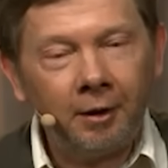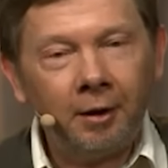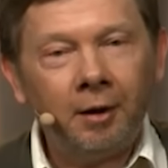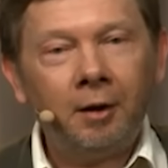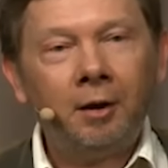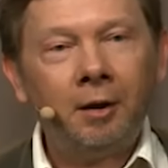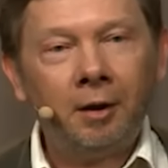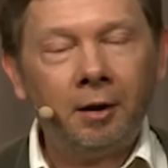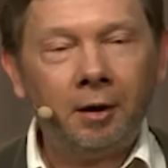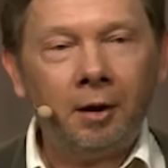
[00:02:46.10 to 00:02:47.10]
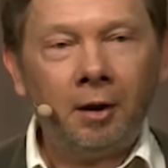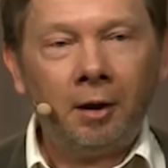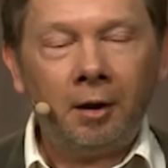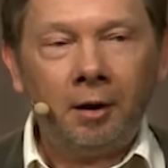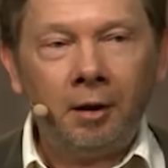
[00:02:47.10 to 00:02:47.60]

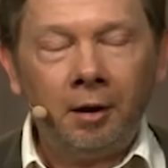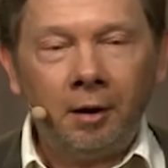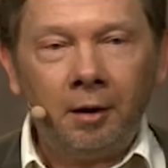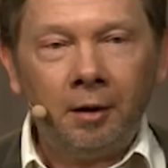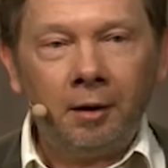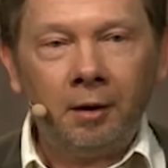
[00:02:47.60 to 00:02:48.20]
Nobody speaks.